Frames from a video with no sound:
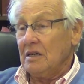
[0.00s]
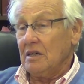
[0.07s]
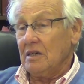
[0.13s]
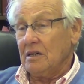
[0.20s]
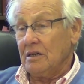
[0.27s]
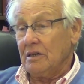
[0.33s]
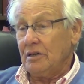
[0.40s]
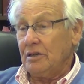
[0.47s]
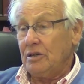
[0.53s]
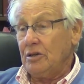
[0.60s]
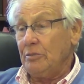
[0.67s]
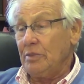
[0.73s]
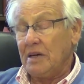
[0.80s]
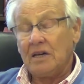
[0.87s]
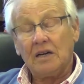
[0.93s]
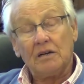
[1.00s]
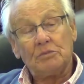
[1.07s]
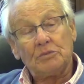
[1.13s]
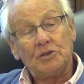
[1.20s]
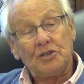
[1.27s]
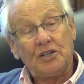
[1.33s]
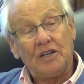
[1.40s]
uh, to
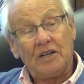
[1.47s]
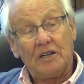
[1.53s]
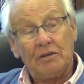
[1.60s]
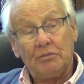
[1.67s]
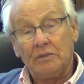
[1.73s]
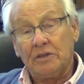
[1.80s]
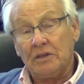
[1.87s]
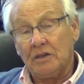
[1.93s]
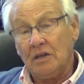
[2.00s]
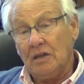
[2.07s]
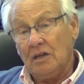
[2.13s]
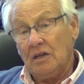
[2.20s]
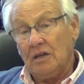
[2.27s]
become chairman